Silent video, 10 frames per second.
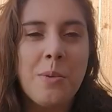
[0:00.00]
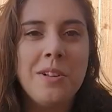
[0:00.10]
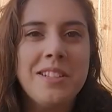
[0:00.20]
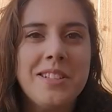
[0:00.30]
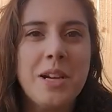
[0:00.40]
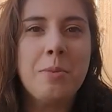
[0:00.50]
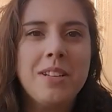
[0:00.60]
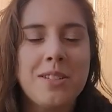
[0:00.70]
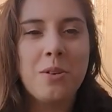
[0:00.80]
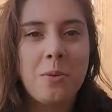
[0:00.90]
What does
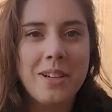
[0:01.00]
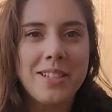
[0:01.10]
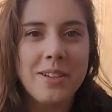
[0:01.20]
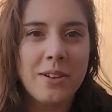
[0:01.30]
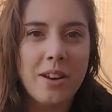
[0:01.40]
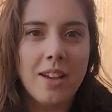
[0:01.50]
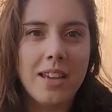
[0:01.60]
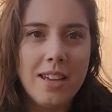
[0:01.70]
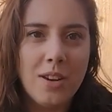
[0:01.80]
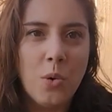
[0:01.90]
Japanese knotweed look
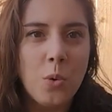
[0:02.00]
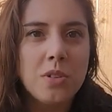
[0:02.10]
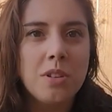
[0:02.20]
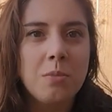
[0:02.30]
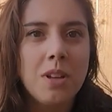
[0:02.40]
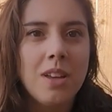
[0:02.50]
like in autumn?